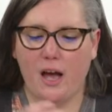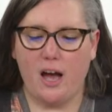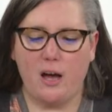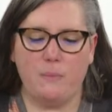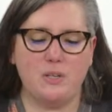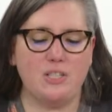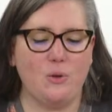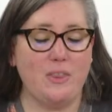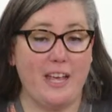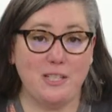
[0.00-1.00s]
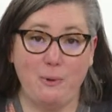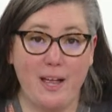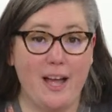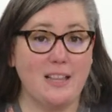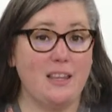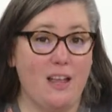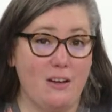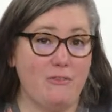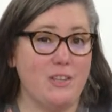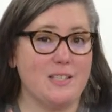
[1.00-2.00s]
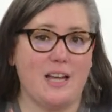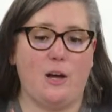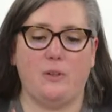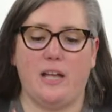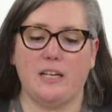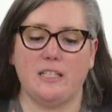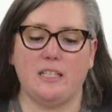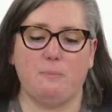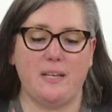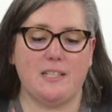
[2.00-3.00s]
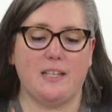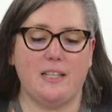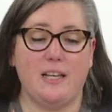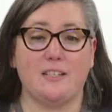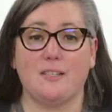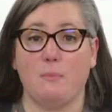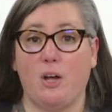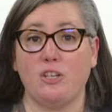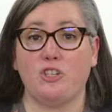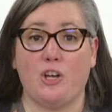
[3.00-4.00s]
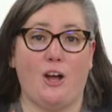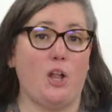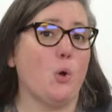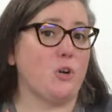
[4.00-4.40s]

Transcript: Um, so that's why I love this cowlette because it's basically a small shawl